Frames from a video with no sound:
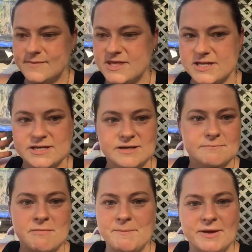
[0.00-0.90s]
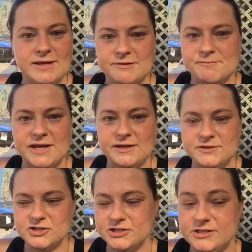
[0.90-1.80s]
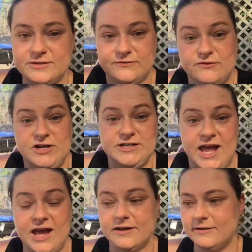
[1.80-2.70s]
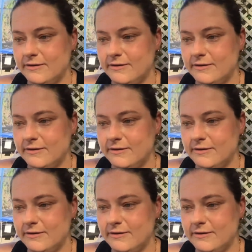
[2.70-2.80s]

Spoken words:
the mama in me just freaked out.